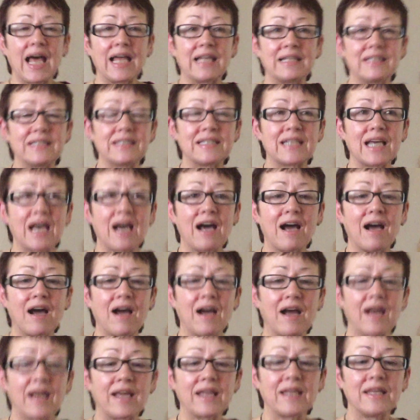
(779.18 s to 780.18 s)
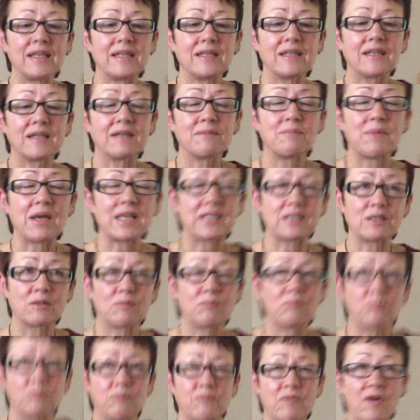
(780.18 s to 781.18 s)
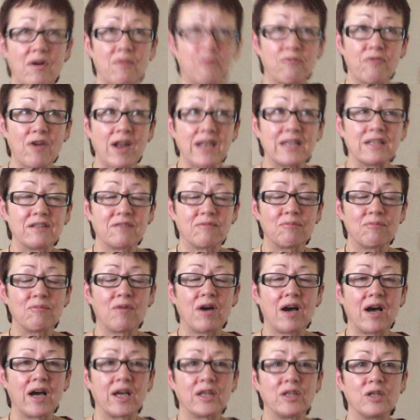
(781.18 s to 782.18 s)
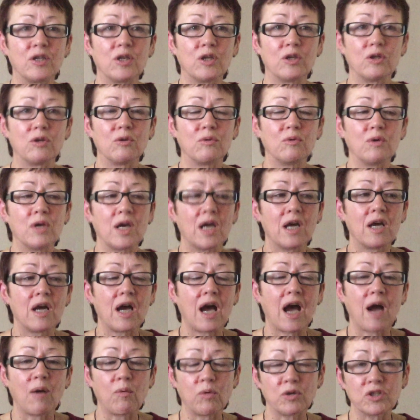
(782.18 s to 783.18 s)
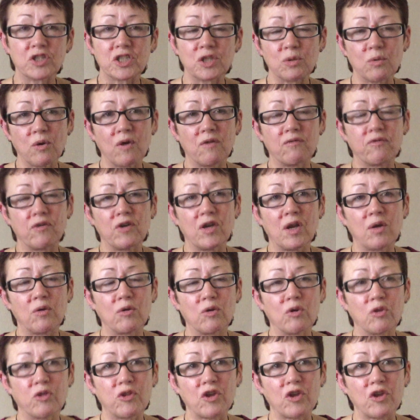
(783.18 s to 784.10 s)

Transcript: and I met a friend of mine who I wanted to work for a local